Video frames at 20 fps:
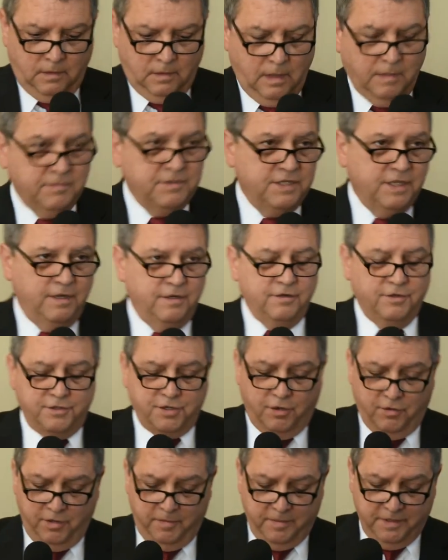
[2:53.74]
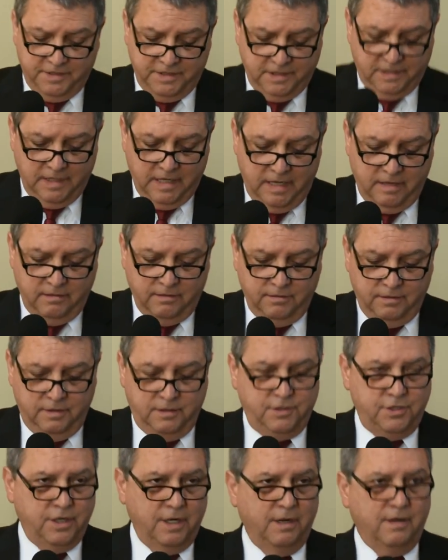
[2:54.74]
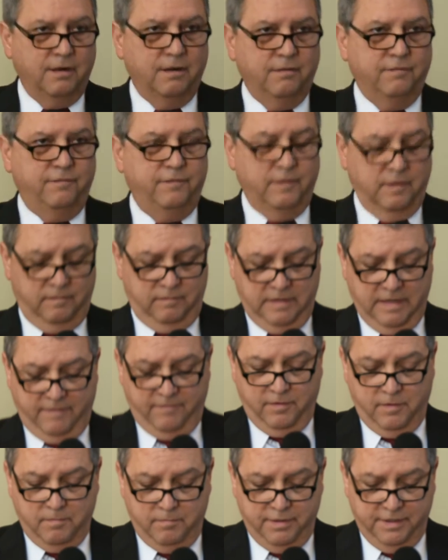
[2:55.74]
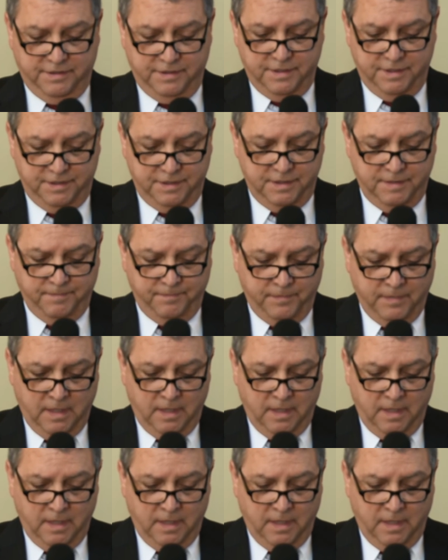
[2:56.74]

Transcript: I'm Senator Tony Bisignano, the Chair of Labor and Business,